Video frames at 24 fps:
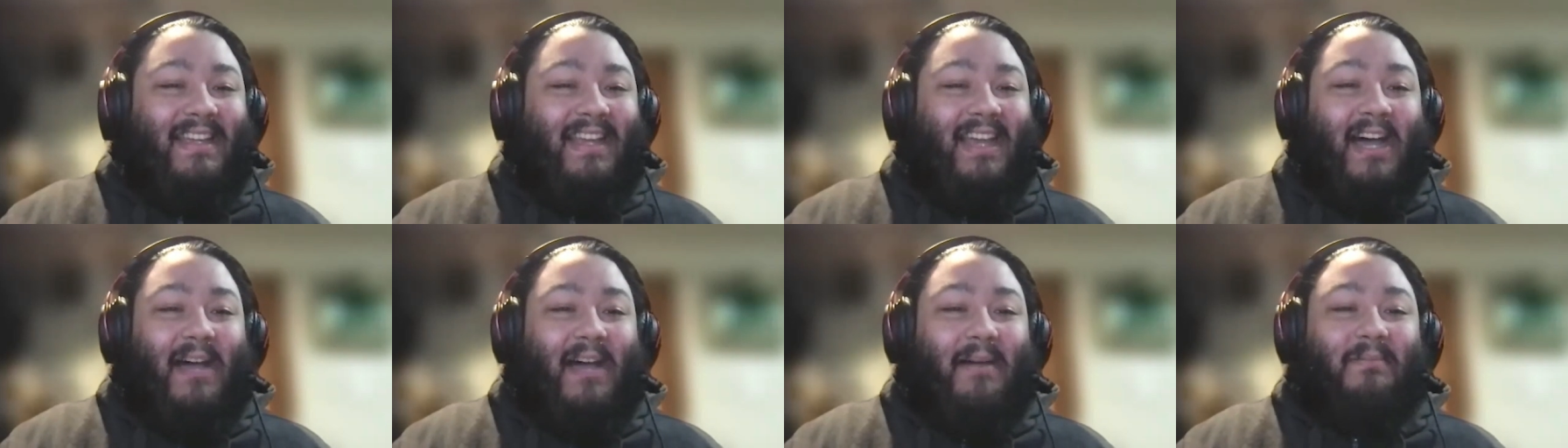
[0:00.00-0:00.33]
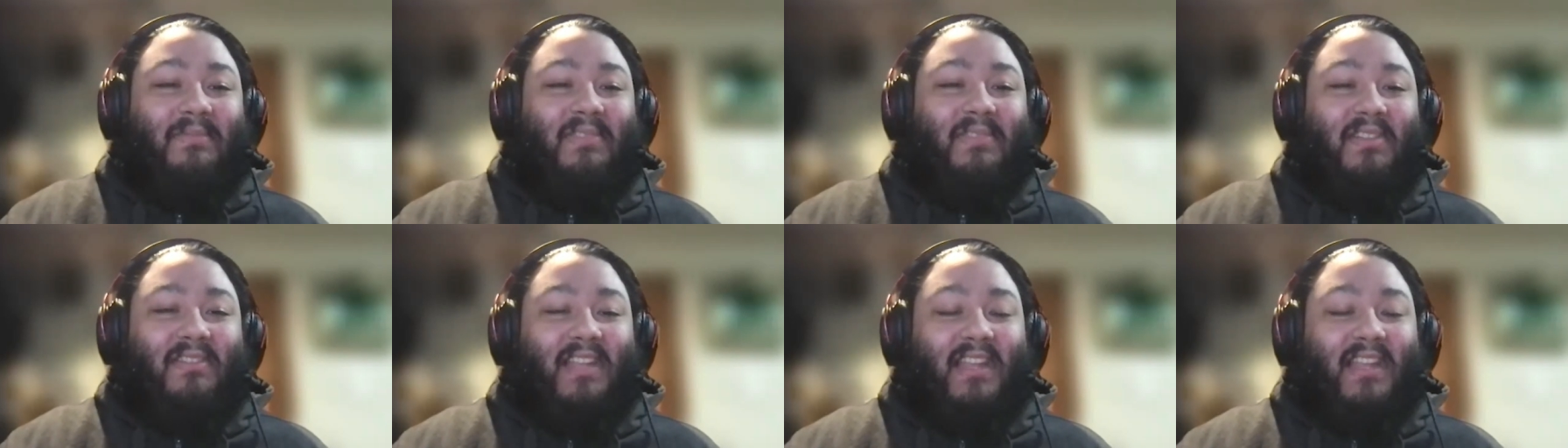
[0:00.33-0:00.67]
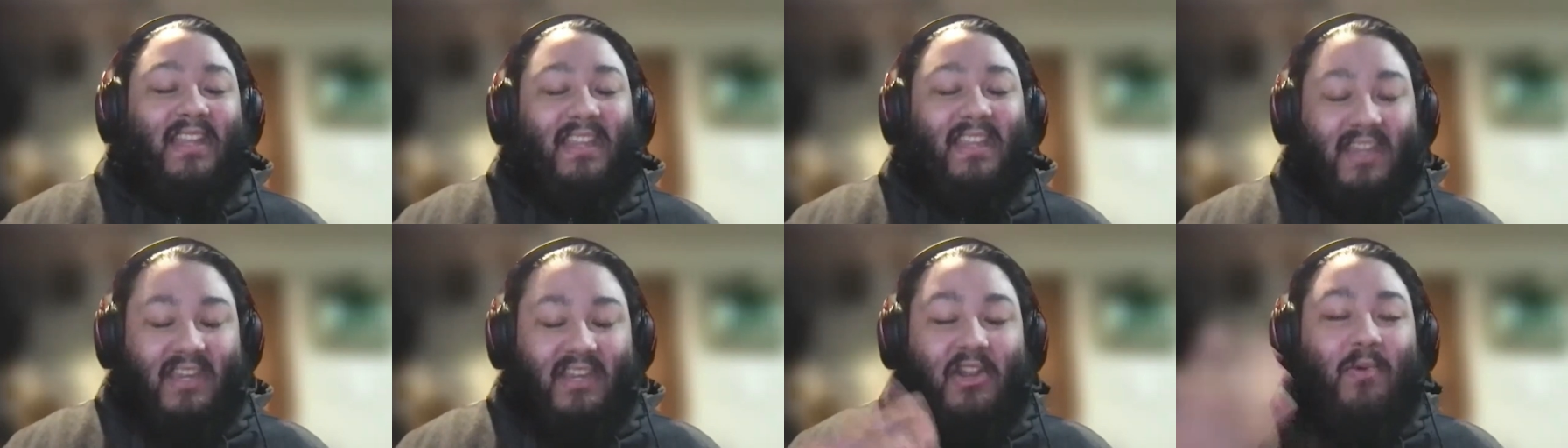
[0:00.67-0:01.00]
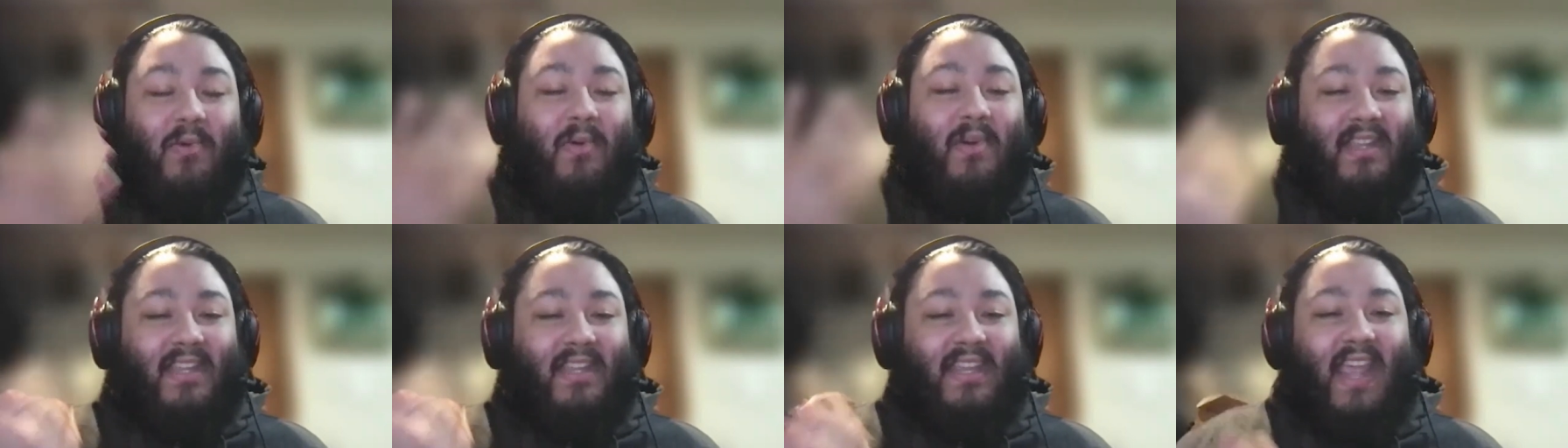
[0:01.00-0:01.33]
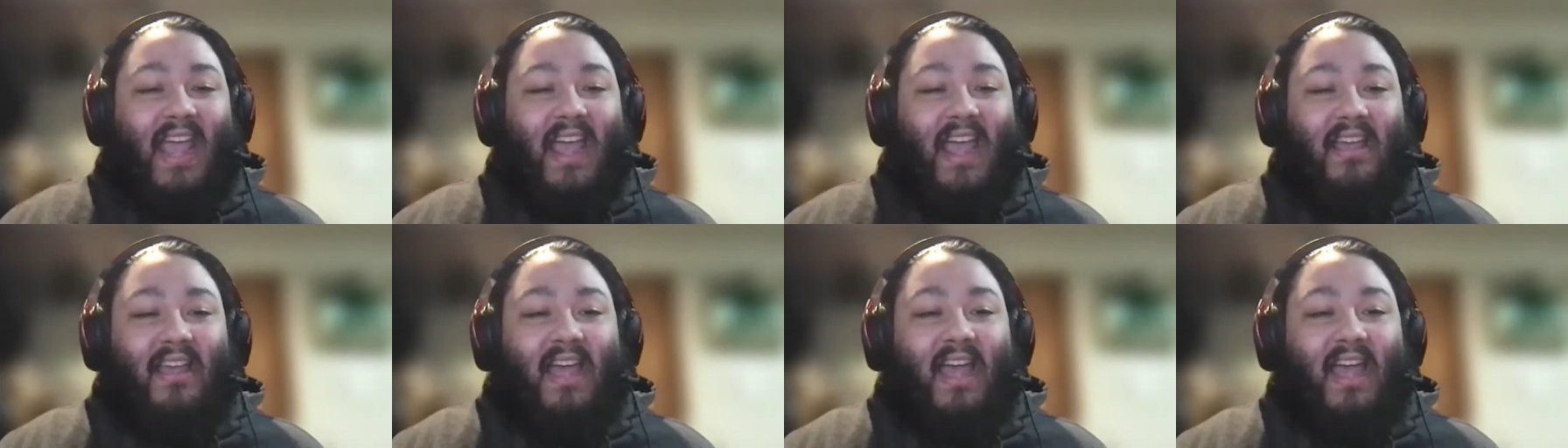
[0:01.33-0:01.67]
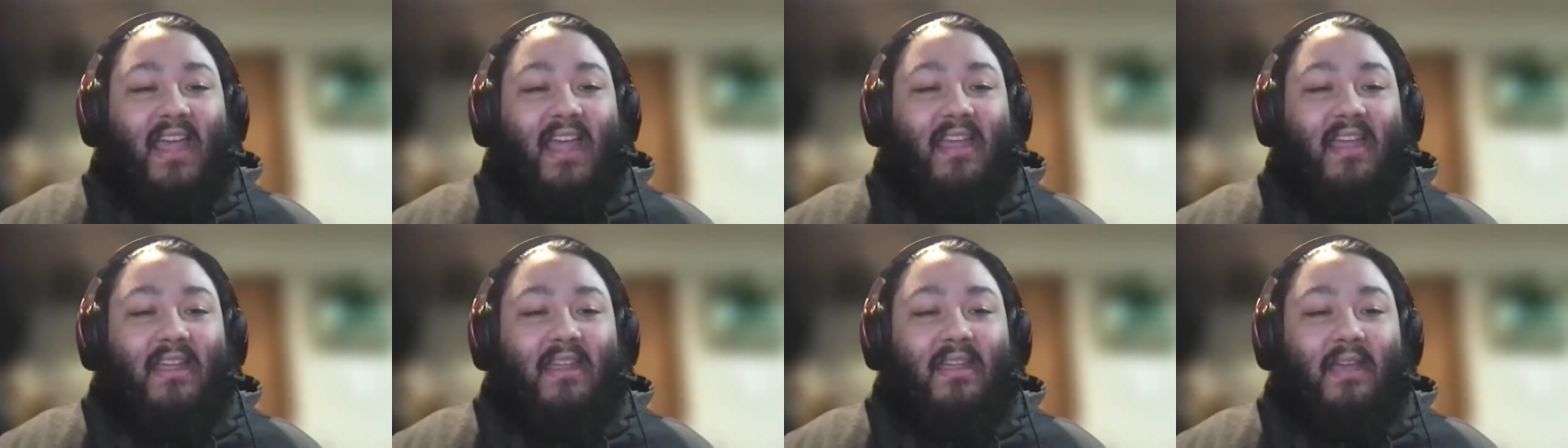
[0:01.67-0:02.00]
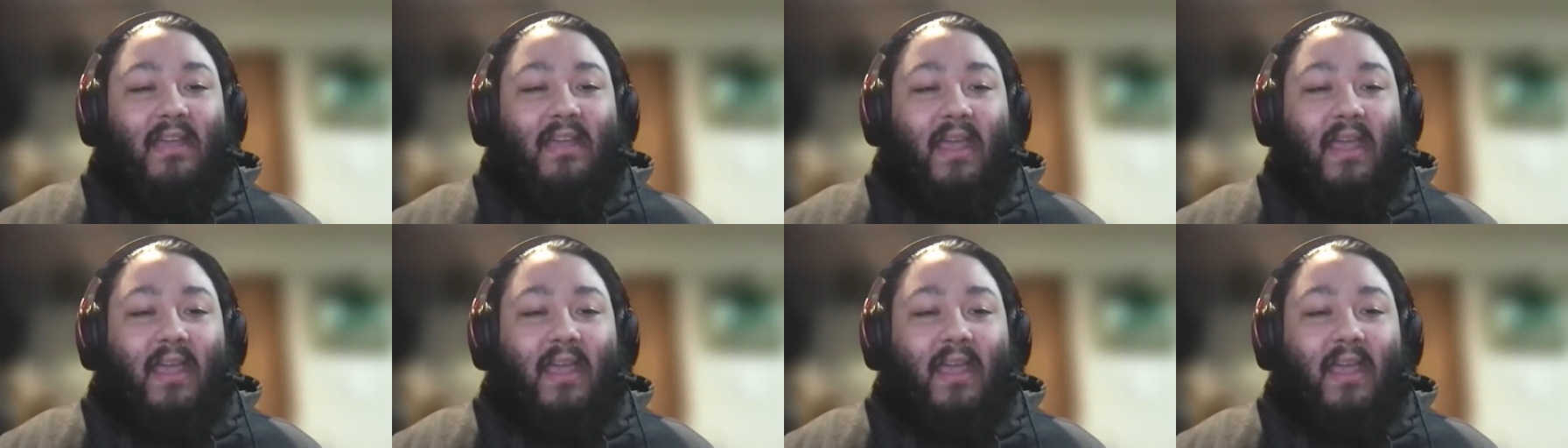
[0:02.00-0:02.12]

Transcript: um so i was like you know what yeah i